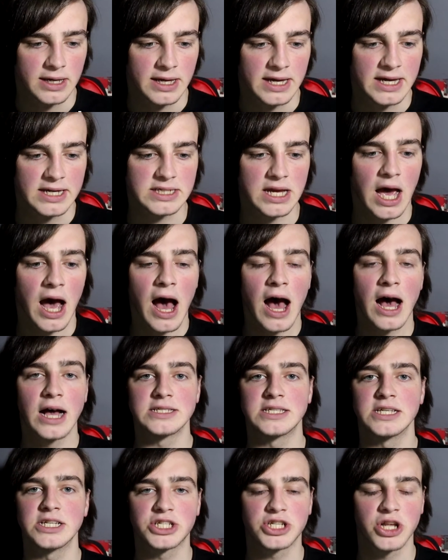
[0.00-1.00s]
He
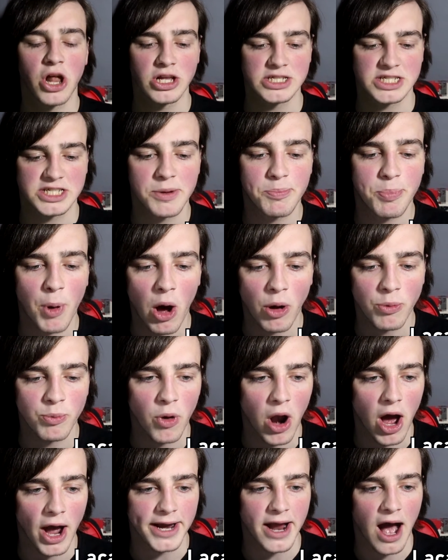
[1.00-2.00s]
does! He slots it bottom
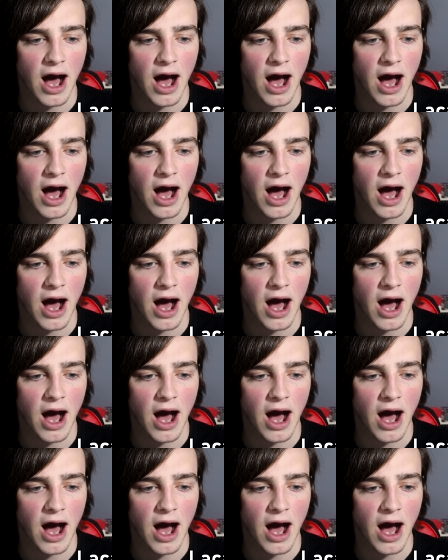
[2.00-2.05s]
right.